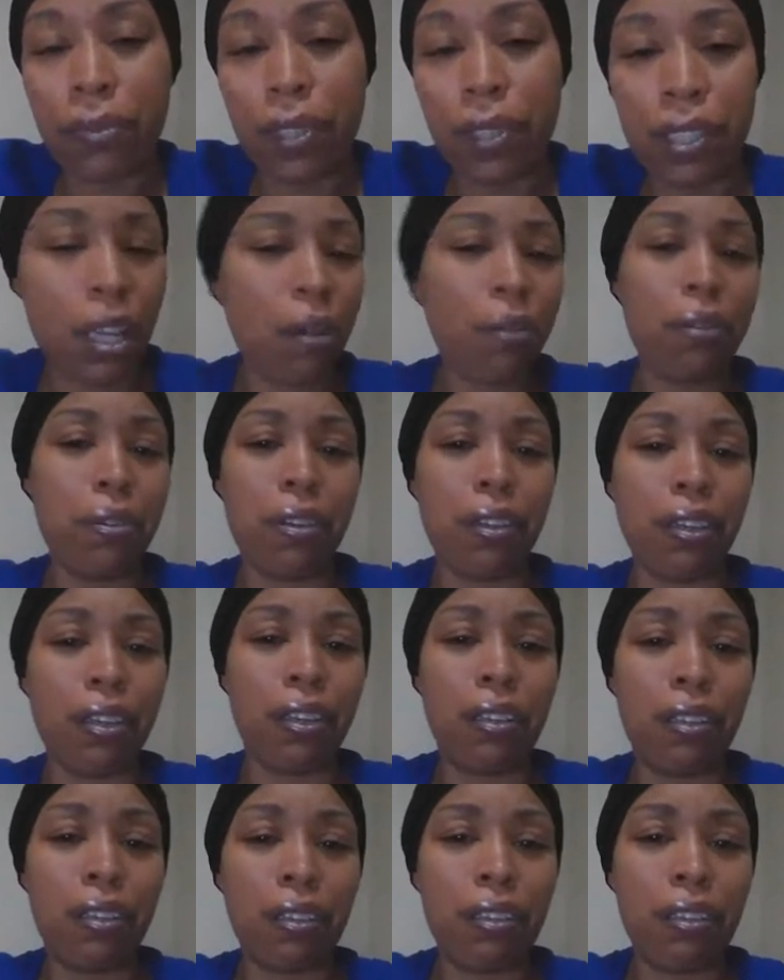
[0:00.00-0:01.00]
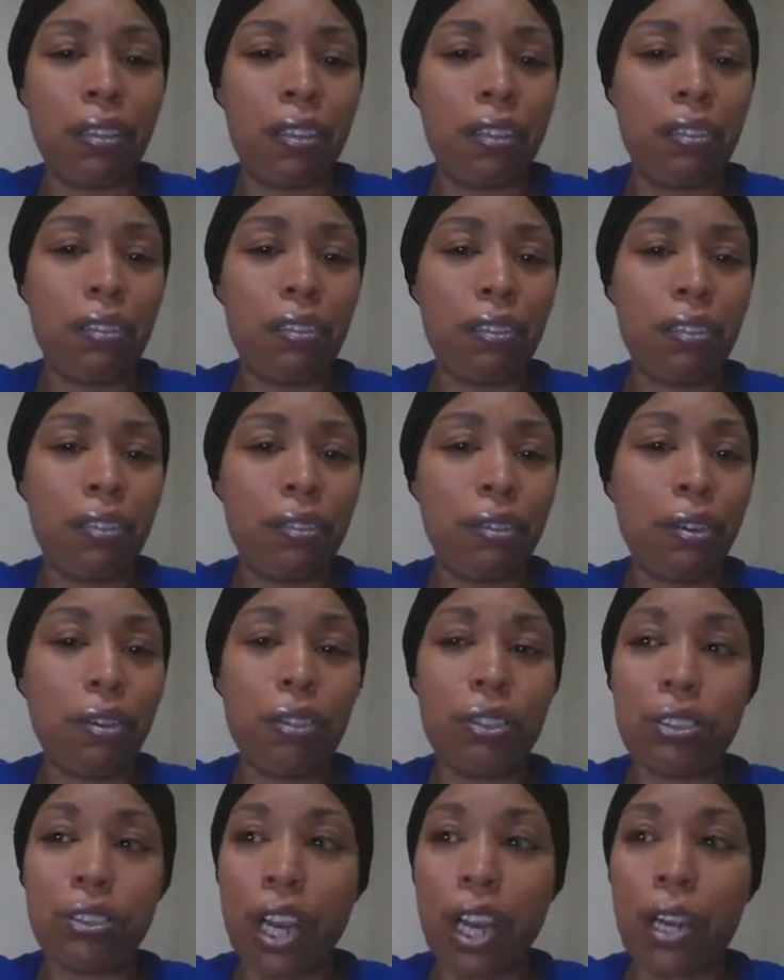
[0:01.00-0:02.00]
Totally. You're going
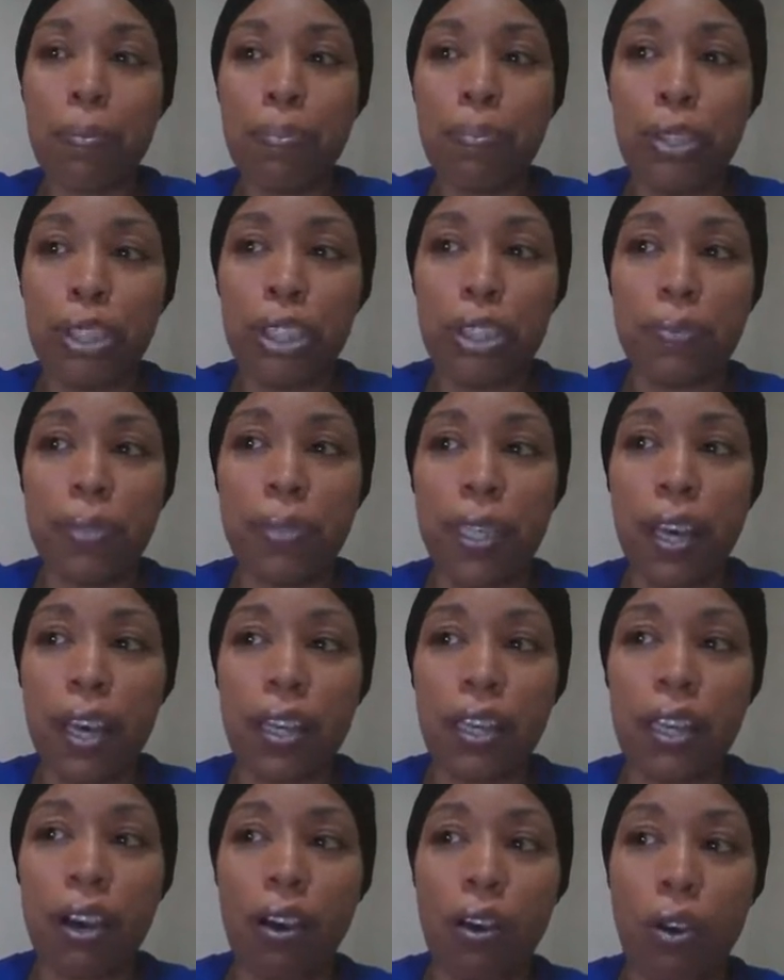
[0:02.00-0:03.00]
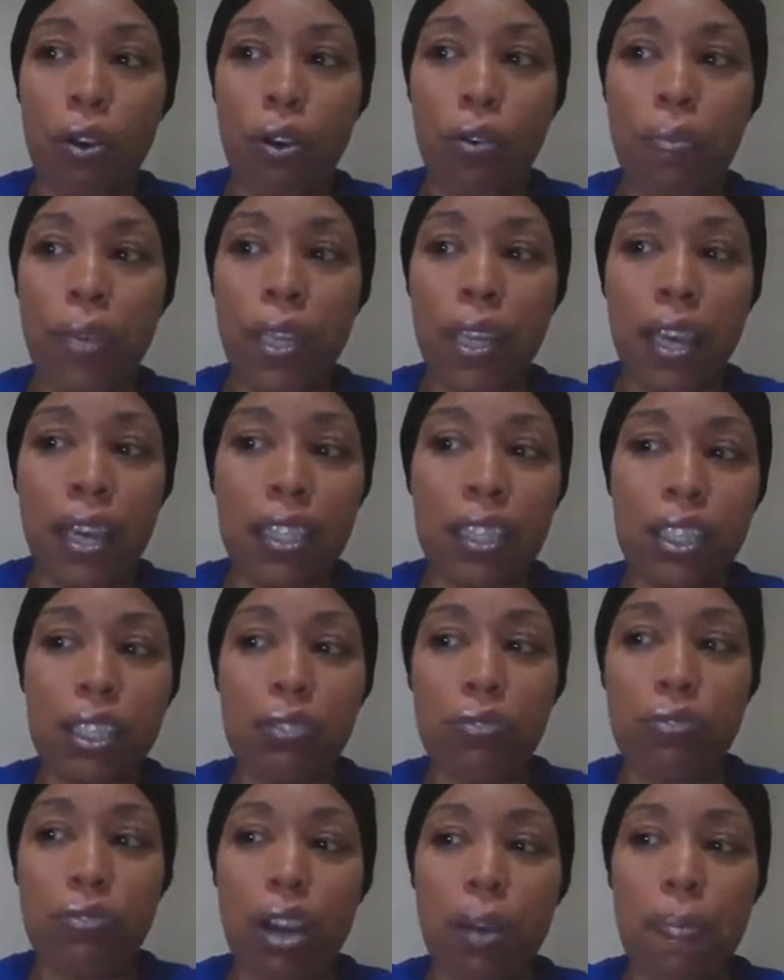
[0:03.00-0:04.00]
to try to push me under, hold me under,
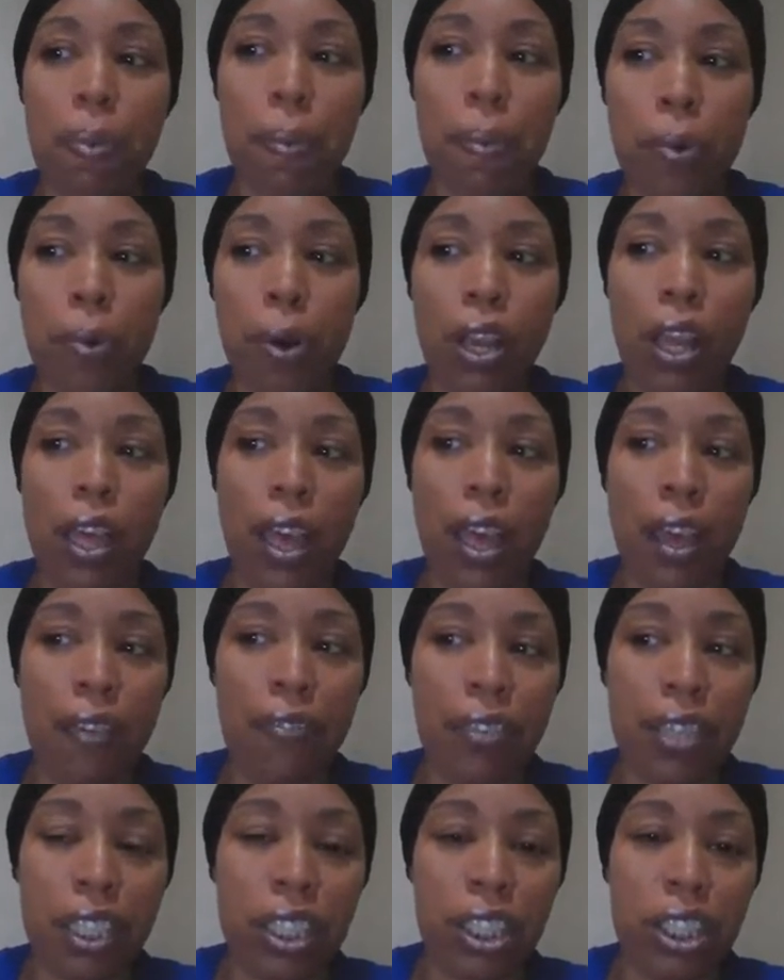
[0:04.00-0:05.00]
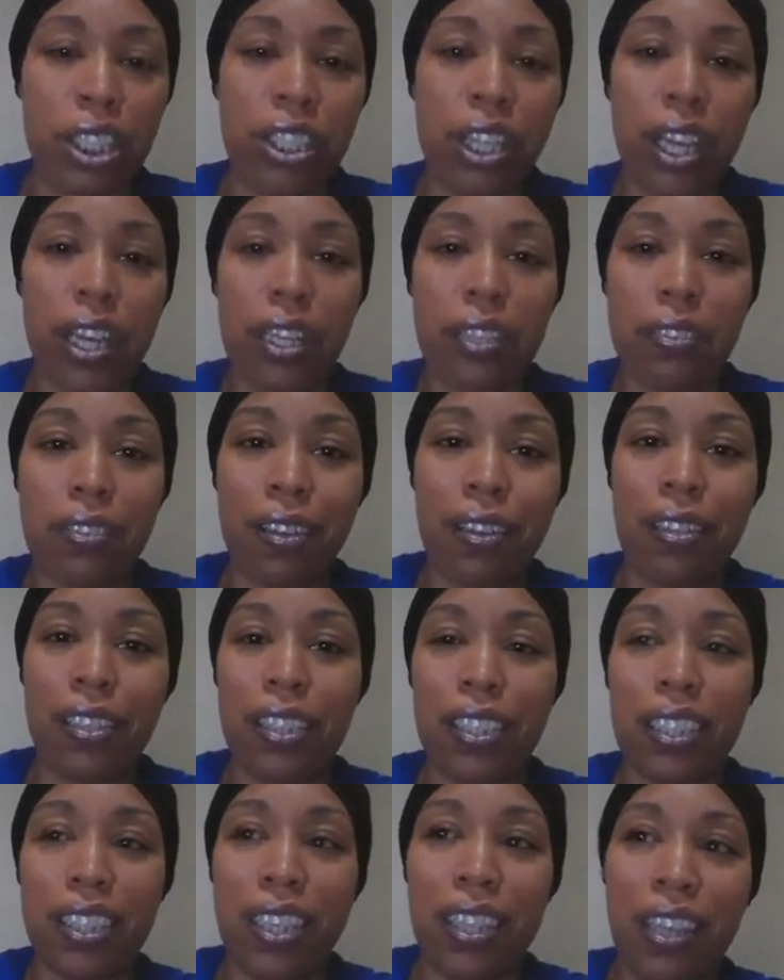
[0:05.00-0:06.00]
scrub up all the evidence, change all this
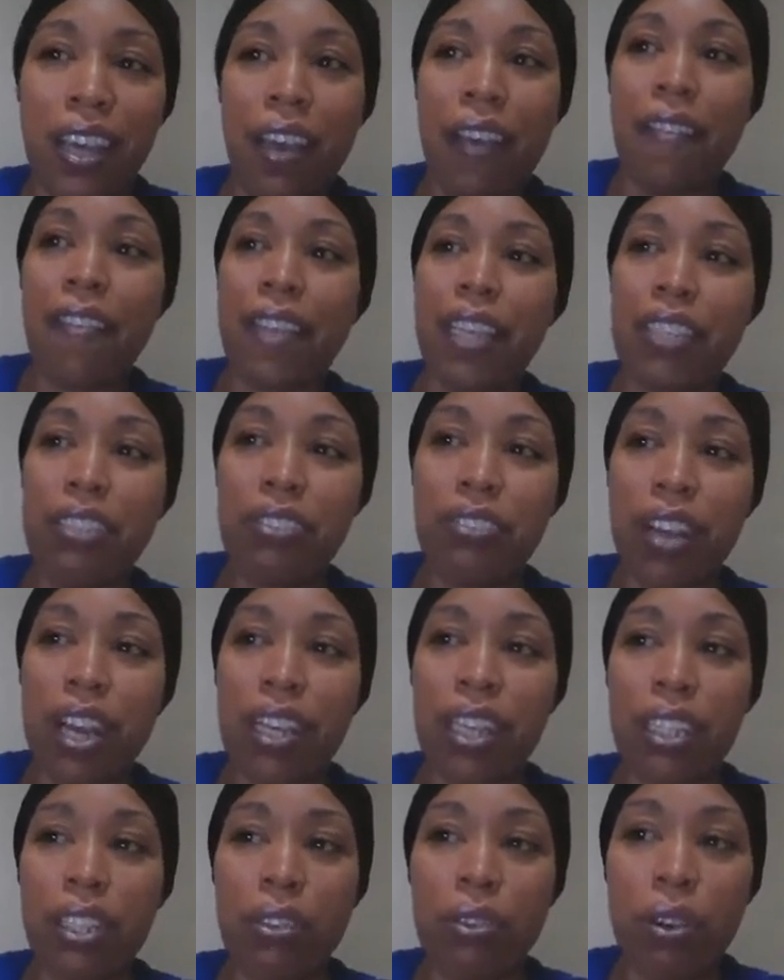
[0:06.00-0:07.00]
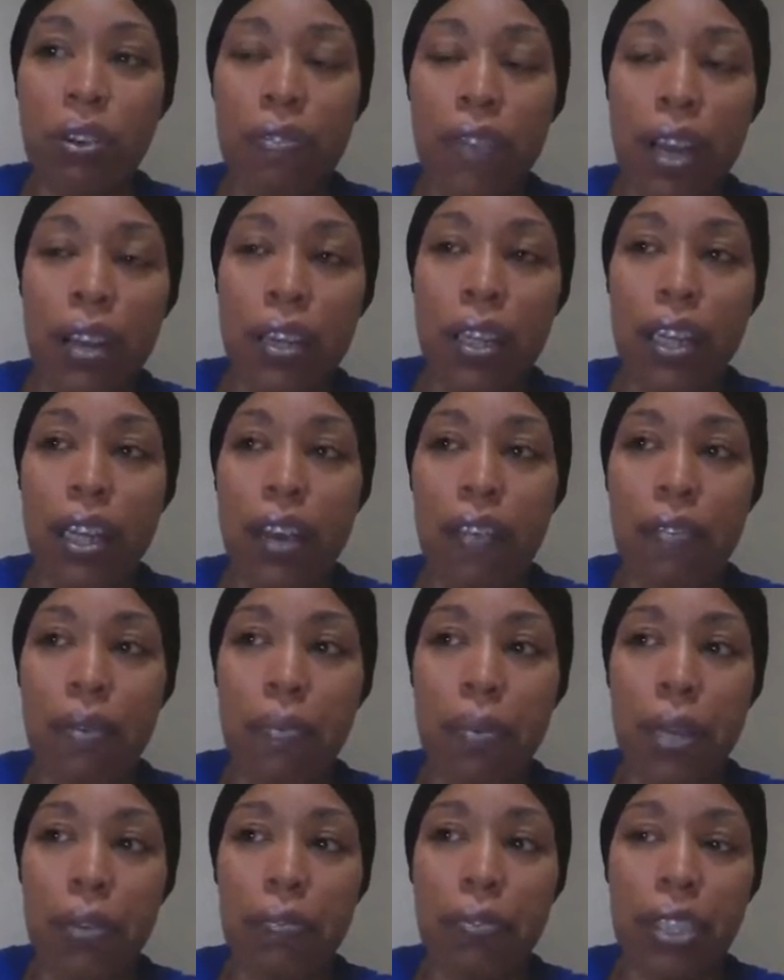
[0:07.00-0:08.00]
shit, then try to throw around the
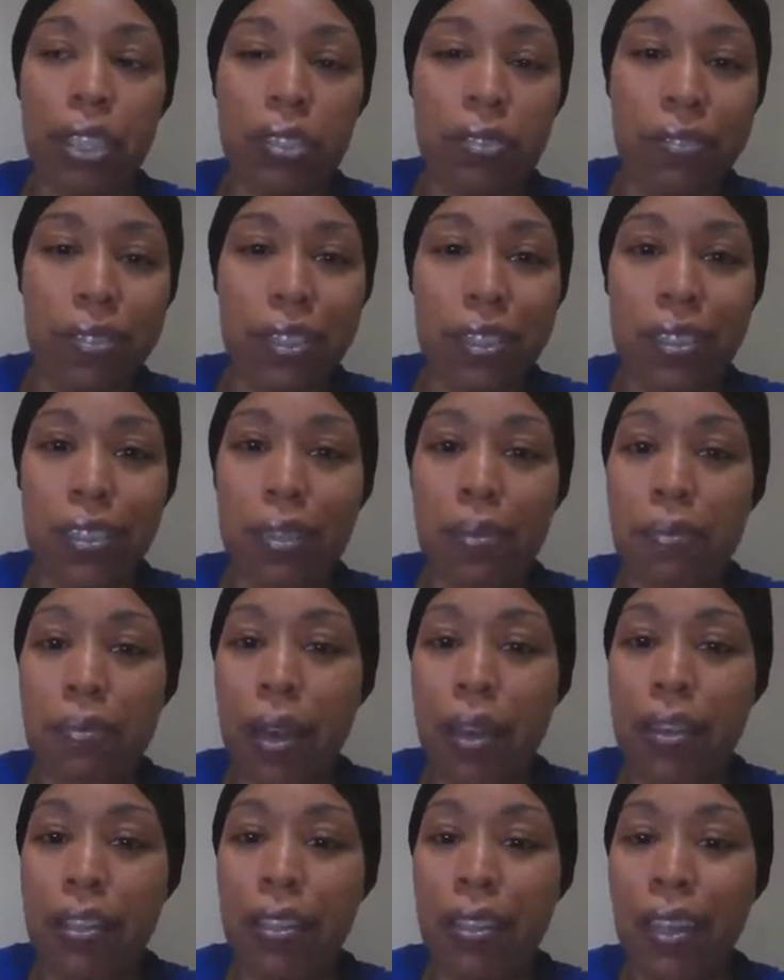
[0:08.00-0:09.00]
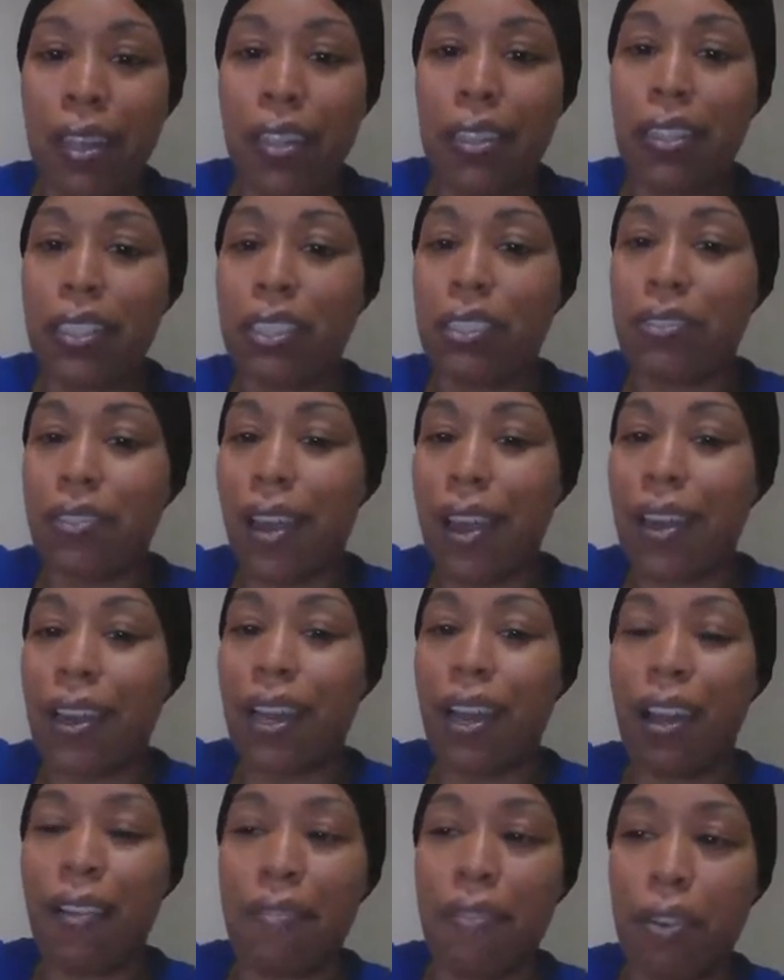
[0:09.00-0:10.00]
government resources and money to try to
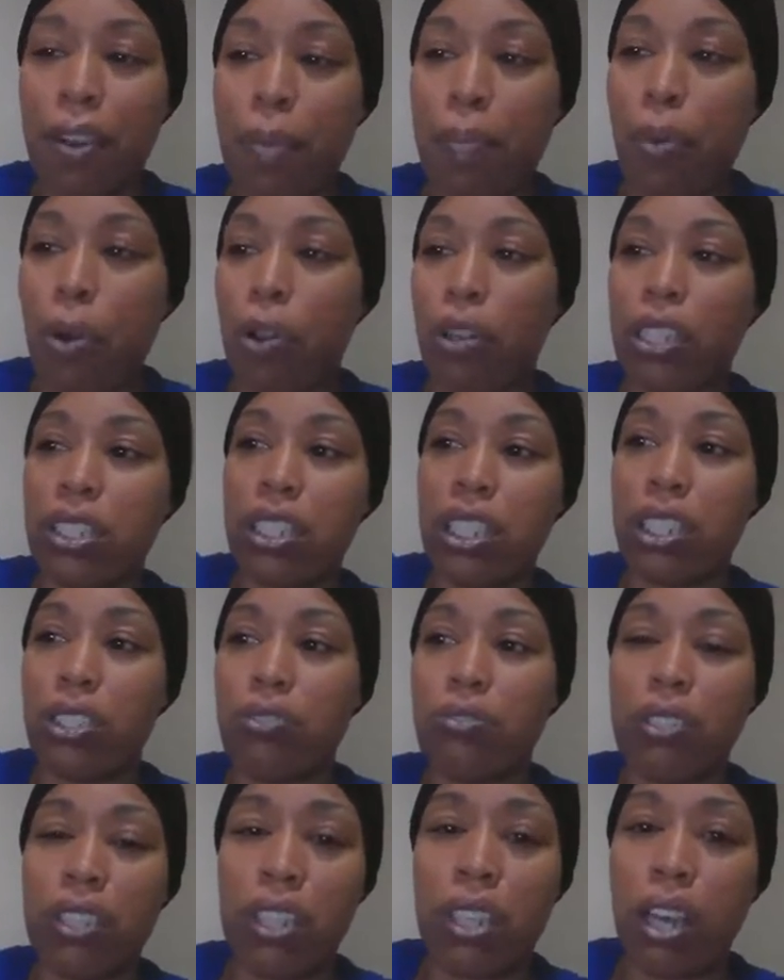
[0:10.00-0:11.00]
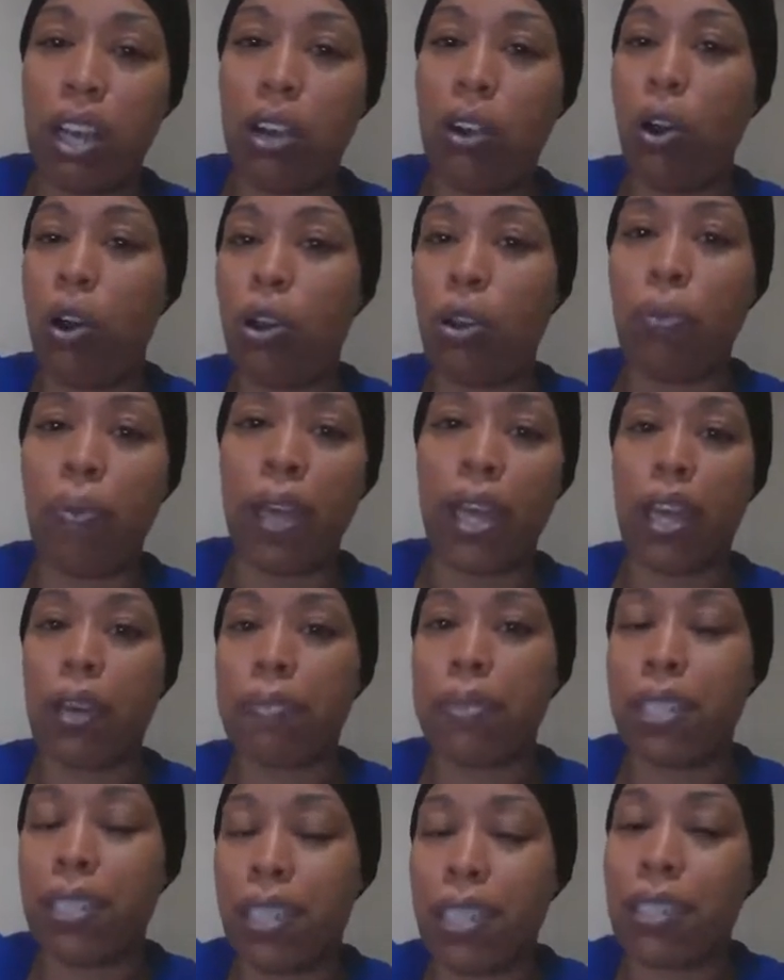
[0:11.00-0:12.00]
cover up all the shit you done all the way
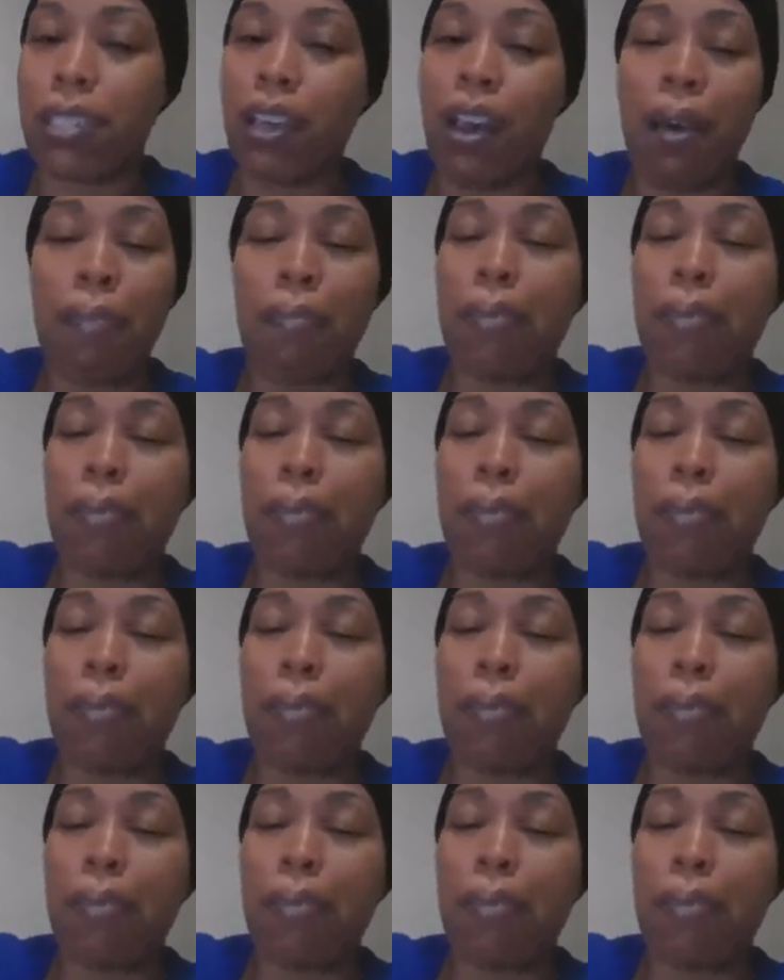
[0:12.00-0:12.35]
up to the top.